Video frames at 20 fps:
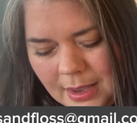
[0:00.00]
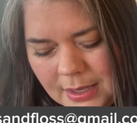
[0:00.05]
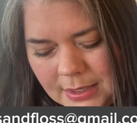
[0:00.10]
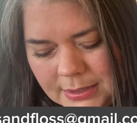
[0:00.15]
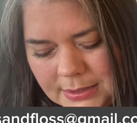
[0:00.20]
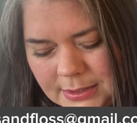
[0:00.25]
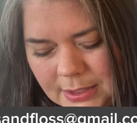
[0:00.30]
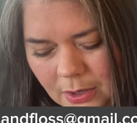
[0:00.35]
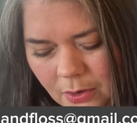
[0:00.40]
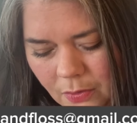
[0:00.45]

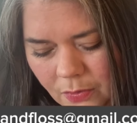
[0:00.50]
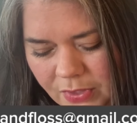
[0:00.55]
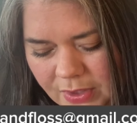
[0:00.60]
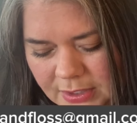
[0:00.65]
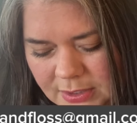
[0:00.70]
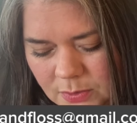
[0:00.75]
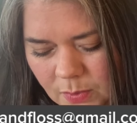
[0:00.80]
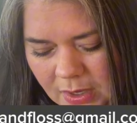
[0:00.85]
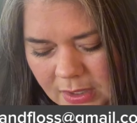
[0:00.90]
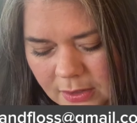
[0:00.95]
So
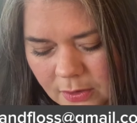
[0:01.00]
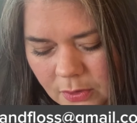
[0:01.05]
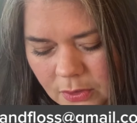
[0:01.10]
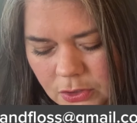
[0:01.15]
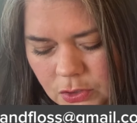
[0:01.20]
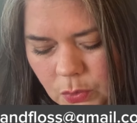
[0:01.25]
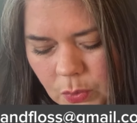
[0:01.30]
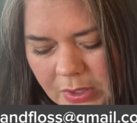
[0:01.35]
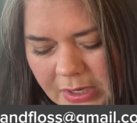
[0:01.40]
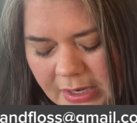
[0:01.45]
this one, there
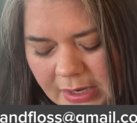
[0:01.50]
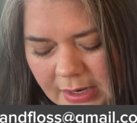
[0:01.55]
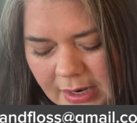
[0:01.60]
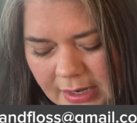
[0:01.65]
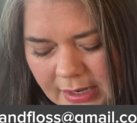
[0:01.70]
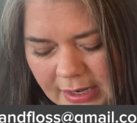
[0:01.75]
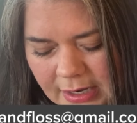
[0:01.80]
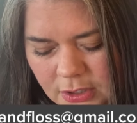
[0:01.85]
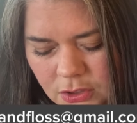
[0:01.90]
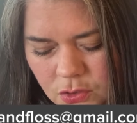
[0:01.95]
are
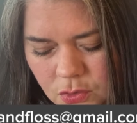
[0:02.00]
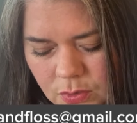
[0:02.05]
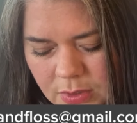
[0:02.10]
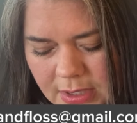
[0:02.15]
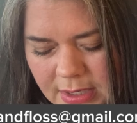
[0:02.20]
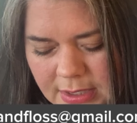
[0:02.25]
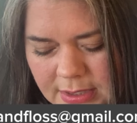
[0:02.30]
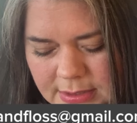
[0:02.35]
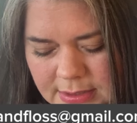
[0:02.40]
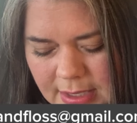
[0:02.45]
29
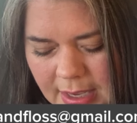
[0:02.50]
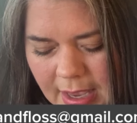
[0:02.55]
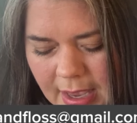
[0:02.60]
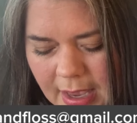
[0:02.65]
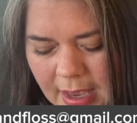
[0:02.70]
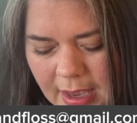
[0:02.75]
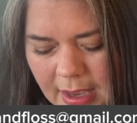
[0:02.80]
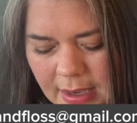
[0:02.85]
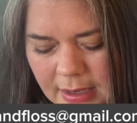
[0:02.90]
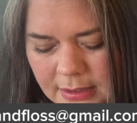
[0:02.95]
entries,
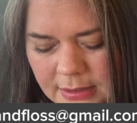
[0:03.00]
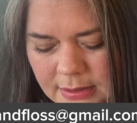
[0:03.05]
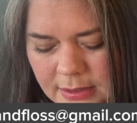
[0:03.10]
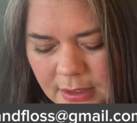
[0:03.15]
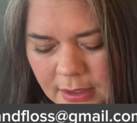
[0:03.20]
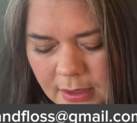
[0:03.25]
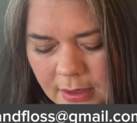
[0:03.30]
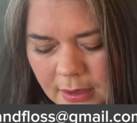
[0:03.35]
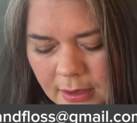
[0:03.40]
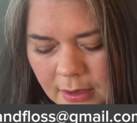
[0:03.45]
and
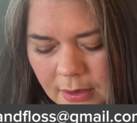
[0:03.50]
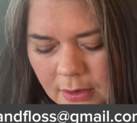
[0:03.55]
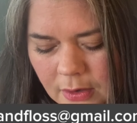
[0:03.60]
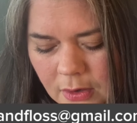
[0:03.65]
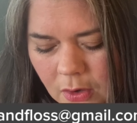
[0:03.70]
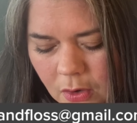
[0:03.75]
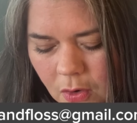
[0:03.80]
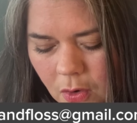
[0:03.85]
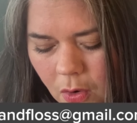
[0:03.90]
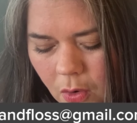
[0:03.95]

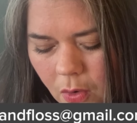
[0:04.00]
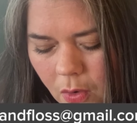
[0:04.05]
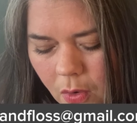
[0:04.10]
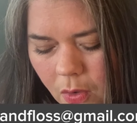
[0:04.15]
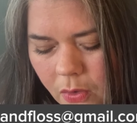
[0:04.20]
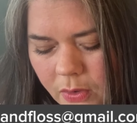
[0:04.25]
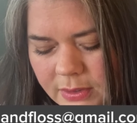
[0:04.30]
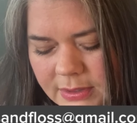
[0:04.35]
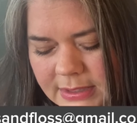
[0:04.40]
Nicole